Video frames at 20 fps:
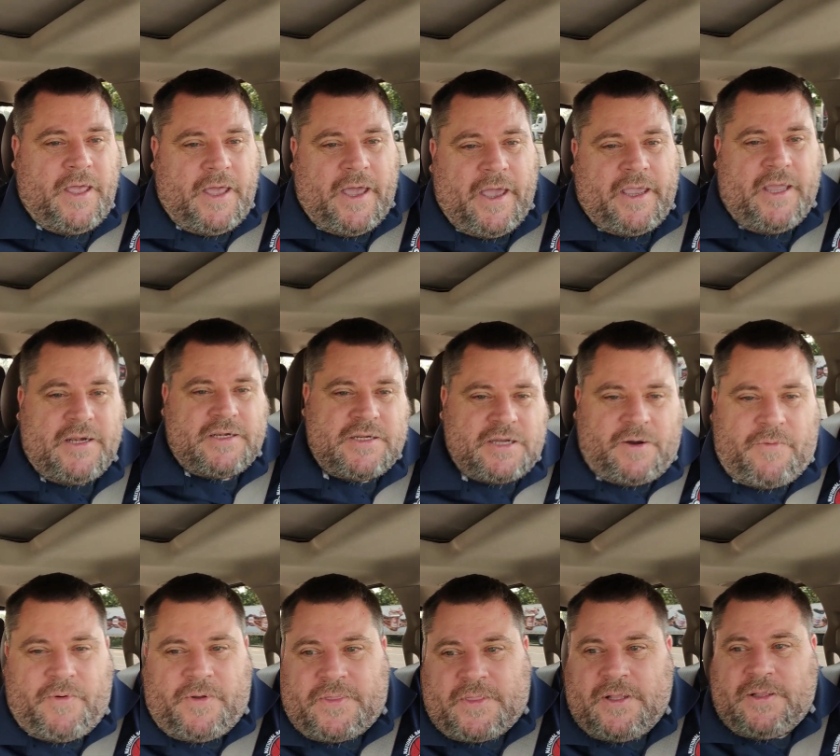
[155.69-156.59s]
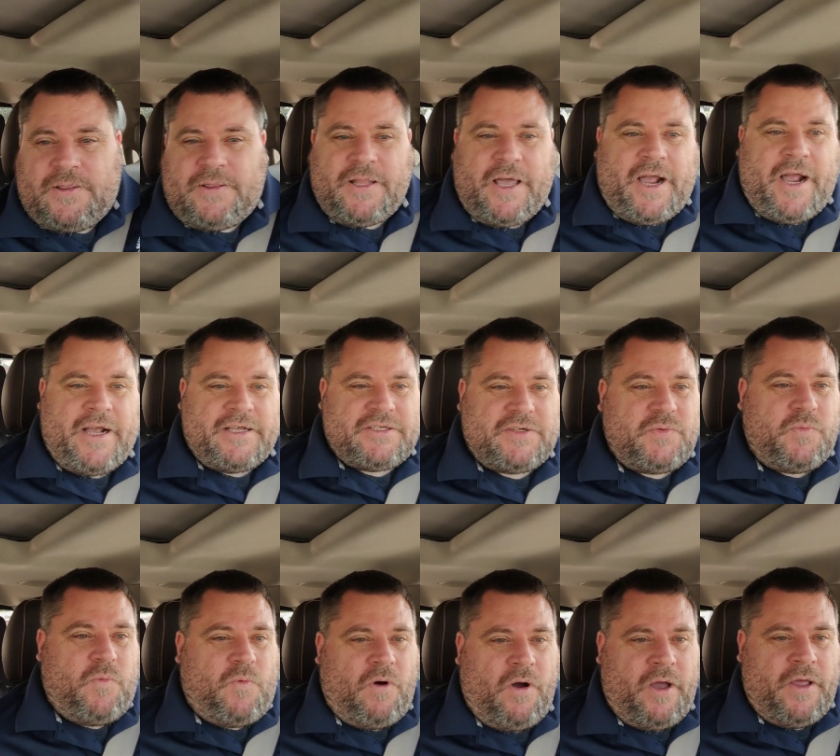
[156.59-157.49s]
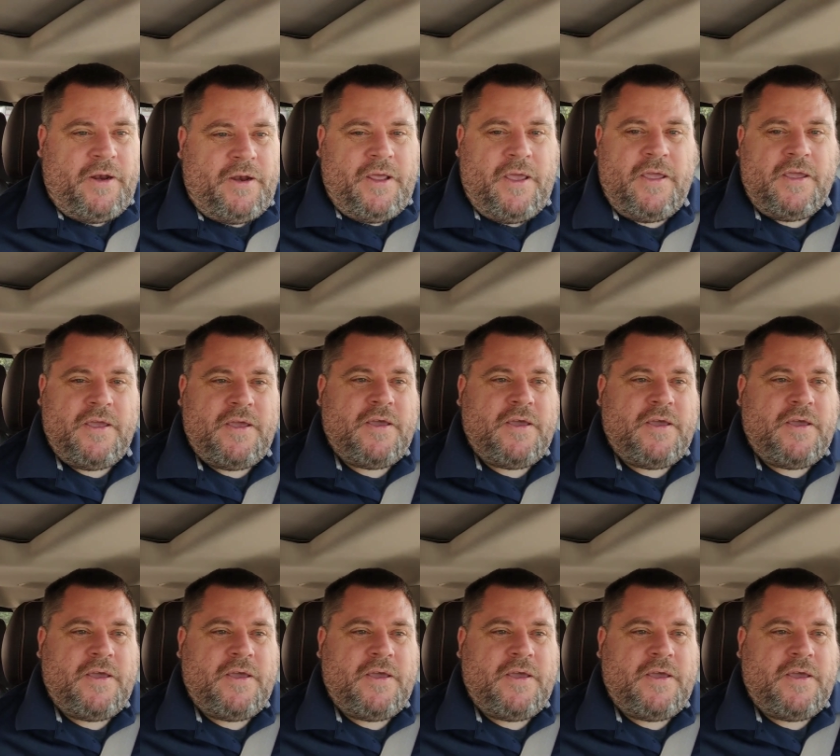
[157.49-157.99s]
I get done with the last one